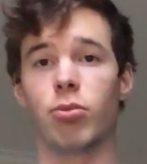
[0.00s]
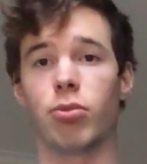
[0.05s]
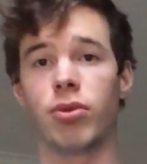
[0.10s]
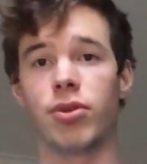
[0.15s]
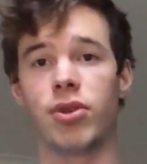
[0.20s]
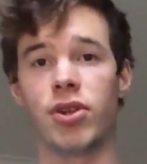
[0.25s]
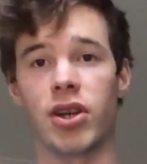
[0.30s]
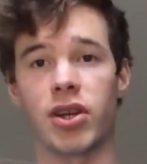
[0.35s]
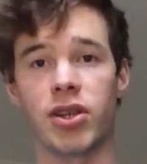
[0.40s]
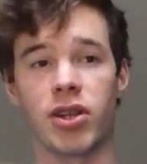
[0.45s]

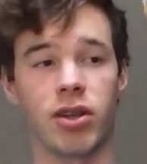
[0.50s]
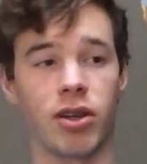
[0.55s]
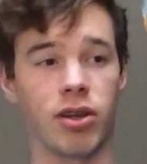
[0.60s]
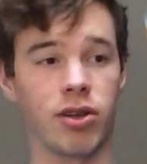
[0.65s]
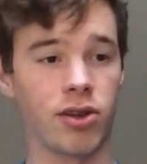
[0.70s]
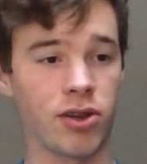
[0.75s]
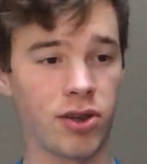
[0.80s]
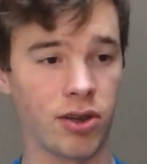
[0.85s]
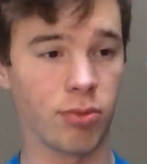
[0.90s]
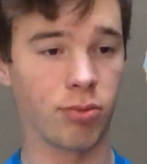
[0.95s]

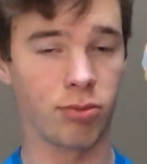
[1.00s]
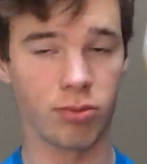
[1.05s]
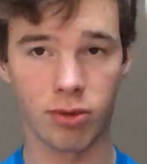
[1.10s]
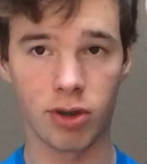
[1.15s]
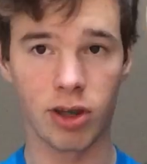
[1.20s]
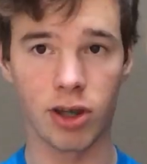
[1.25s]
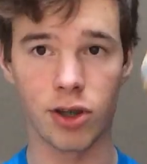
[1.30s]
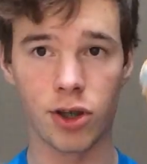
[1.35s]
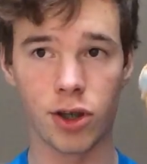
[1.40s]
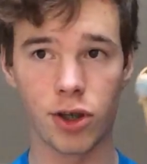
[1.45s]
projectiles
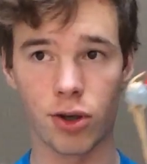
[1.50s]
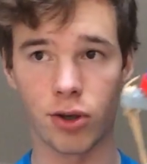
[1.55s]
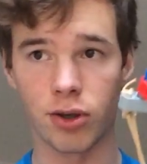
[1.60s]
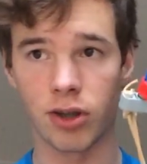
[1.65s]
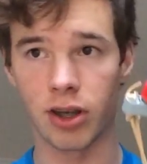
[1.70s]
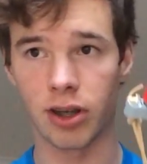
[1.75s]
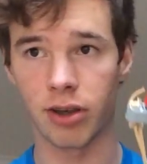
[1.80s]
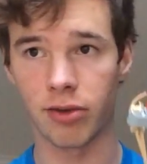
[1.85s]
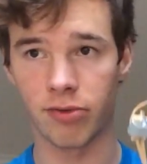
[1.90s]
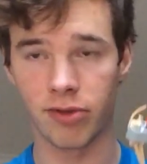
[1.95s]
get
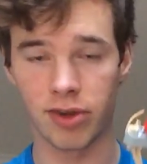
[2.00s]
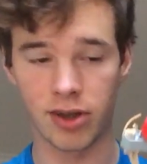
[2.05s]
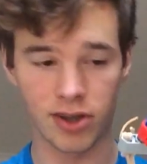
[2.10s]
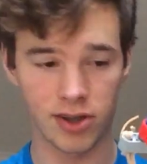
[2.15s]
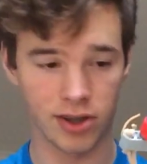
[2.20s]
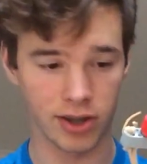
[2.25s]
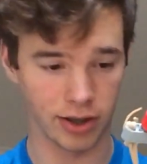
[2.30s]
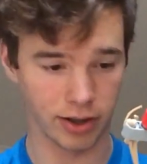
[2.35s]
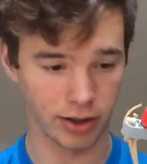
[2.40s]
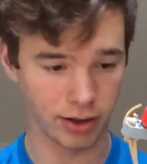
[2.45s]
shot out of
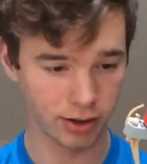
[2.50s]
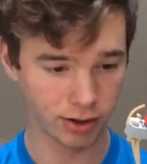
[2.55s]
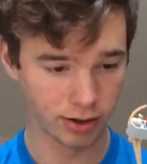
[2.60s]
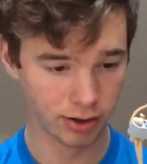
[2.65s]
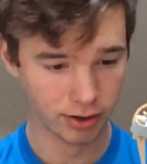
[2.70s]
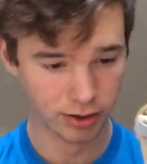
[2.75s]
this thing.